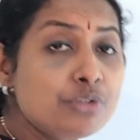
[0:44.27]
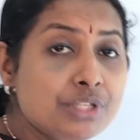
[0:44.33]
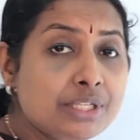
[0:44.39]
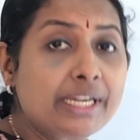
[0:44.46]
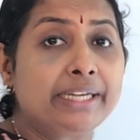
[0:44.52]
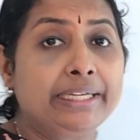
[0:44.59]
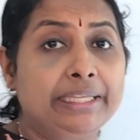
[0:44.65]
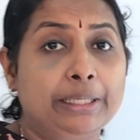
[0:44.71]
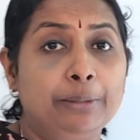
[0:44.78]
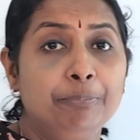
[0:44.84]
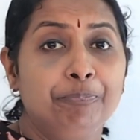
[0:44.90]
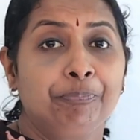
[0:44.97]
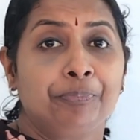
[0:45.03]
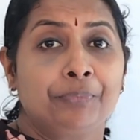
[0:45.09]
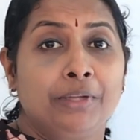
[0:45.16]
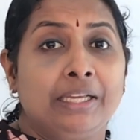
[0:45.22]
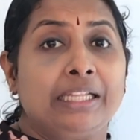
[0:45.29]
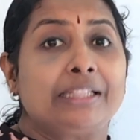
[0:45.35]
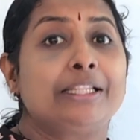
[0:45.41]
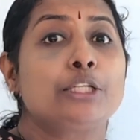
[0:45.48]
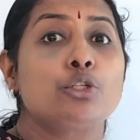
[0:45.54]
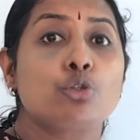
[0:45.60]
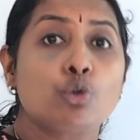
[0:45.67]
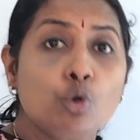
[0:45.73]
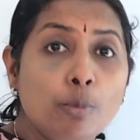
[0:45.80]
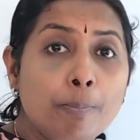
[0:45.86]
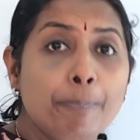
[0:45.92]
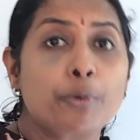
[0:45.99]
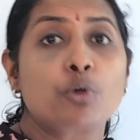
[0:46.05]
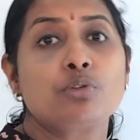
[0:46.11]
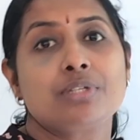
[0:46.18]
to study the two
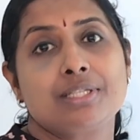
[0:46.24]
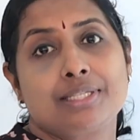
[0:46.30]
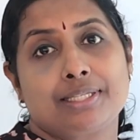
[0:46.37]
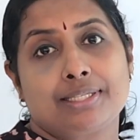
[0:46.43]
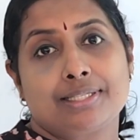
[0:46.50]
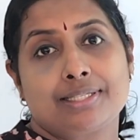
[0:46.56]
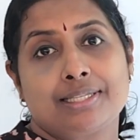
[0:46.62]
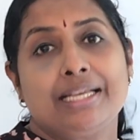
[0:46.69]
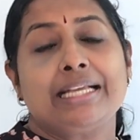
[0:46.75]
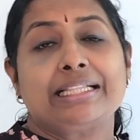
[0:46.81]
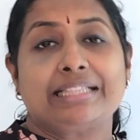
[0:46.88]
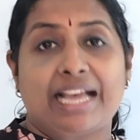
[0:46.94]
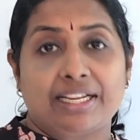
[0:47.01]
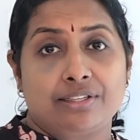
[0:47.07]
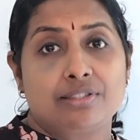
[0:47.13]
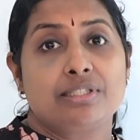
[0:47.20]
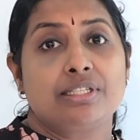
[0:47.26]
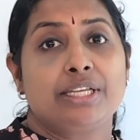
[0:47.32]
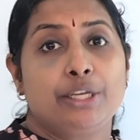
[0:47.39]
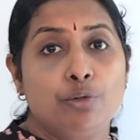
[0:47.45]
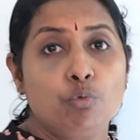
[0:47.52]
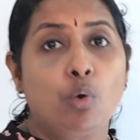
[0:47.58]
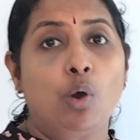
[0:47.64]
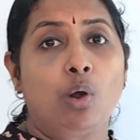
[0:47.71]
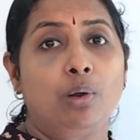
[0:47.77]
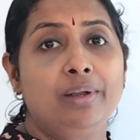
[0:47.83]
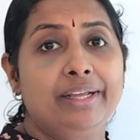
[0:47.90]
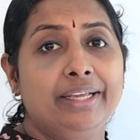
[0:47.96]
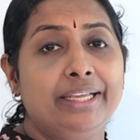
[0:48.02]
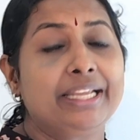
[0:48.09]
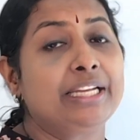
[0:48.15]
processes that is
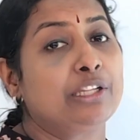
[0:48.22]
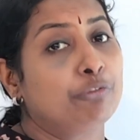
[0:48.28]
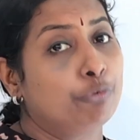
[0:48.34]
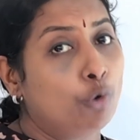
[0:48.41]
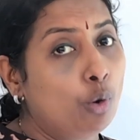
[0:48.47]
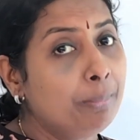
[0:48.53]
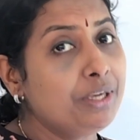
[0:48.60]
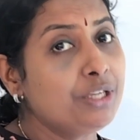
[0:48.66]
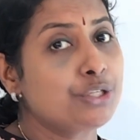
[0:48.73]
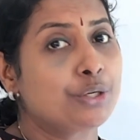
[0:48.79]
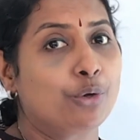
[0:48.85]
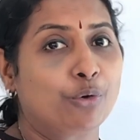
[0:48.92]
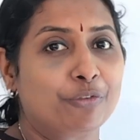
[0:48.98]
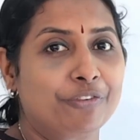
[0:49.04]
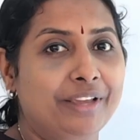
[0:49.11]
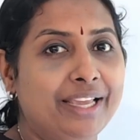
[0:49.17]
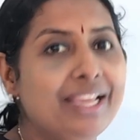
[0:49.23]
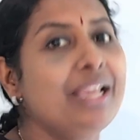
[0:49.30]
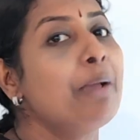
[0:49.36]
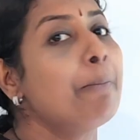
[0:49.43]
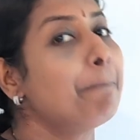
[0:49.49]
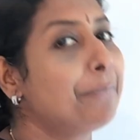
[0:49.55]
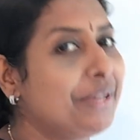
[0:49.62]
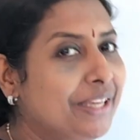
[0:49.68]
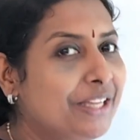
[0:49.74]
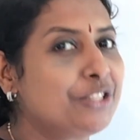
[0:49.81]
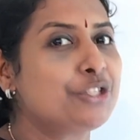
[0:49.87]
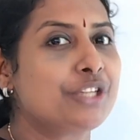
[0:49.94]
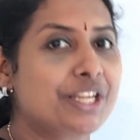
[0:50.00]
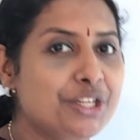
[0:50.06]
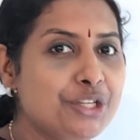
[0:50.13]
involved in the formation of a
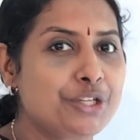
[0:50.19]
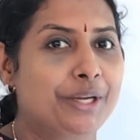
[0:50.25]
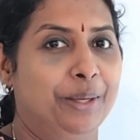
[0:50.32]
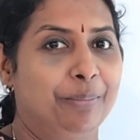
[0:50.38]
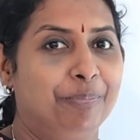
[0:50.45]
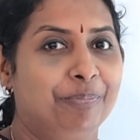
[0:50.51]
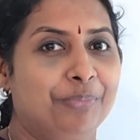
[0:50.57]
PN junction.